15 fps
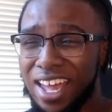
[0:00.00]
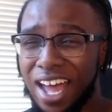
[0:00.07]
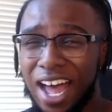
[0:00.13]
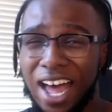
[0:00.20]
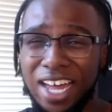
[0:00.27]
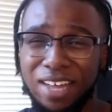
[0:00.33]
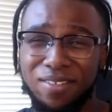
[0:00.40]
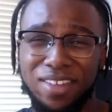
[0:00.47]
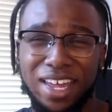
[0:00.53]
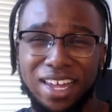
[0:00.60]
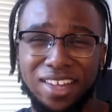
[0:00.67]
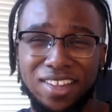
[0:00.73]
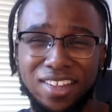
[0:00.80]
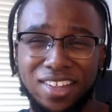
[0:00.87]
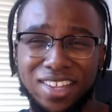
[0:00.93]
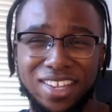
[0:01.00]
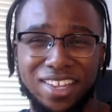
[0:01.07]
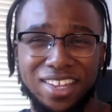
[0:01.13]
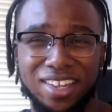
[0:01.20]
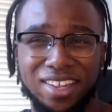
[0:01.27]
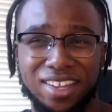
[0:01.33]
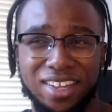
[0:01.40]
I give it like a
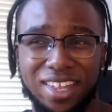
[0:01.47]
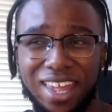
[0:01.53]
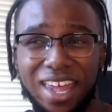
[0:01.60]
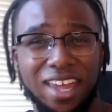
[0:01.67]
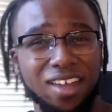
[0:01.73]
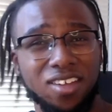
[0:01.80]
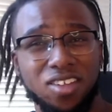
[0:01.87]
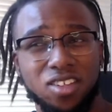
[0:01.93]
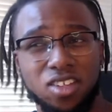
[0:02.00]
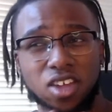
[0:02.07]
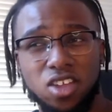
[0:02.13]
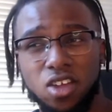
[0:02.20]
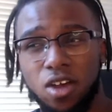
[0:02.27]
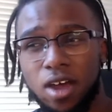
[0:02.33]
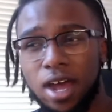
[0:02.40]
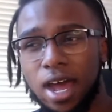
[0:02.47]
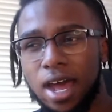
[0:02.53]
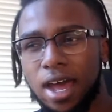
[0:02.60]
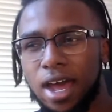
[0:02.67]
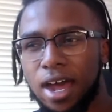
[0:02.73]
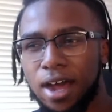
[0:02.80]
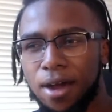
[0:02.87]
six. You know,
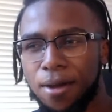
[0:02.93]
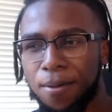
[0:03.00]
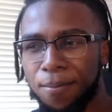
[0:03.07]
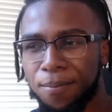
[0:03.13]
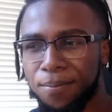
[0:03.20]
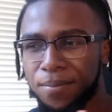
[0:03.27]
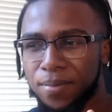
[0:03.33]
I, um,